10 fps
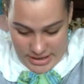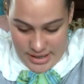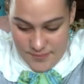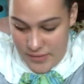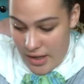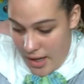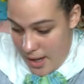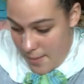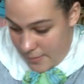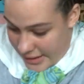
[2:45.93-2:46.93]
say,
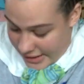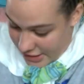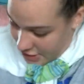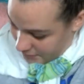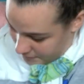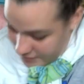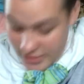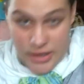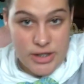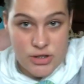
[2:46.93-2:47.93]
my hair
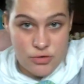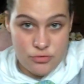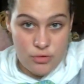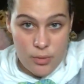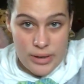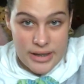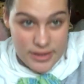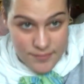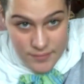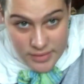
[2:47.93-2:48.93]
is
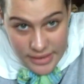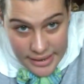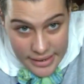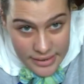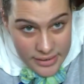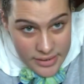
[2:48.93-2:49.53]
growing. Like,